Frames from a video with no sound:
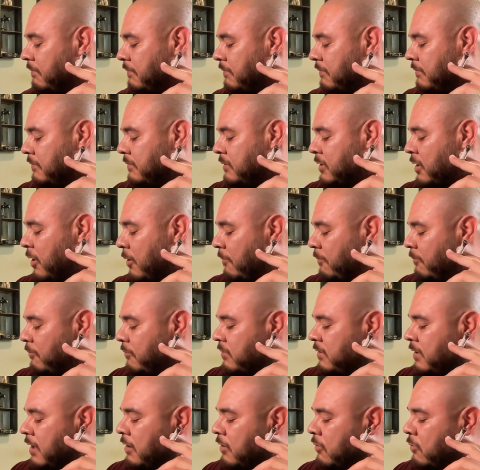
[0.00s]
So
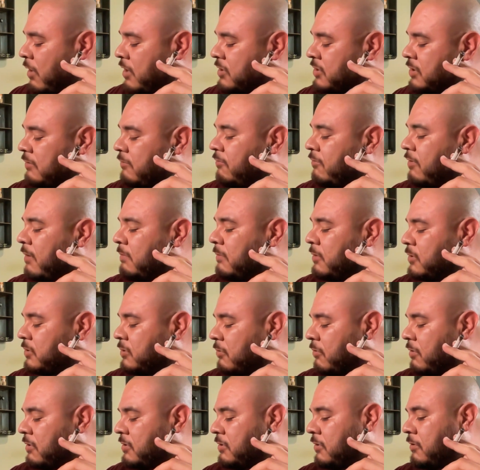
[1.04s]
another question from the
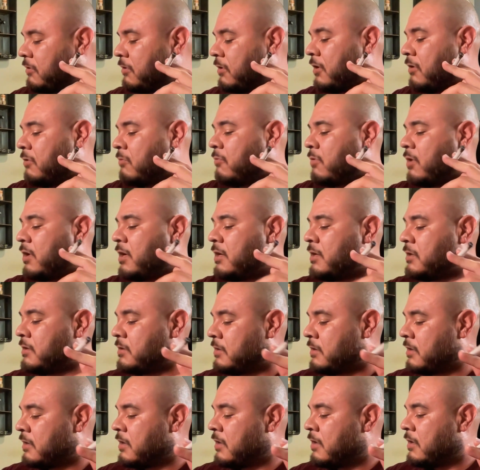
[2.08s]
stories earlier was,
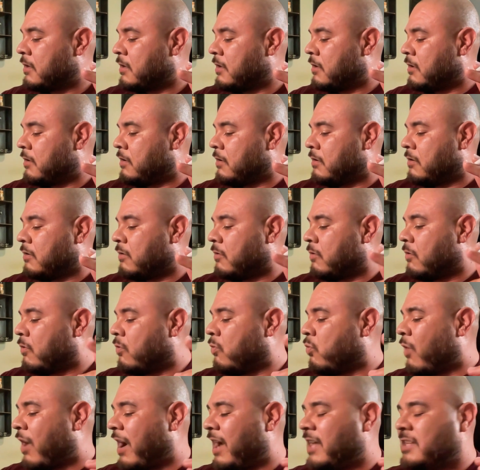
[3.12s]

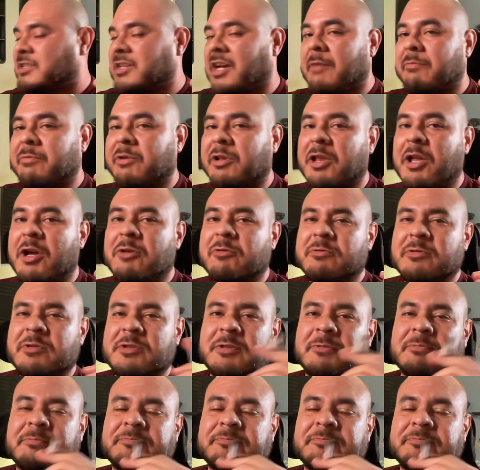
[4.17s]
why top clones?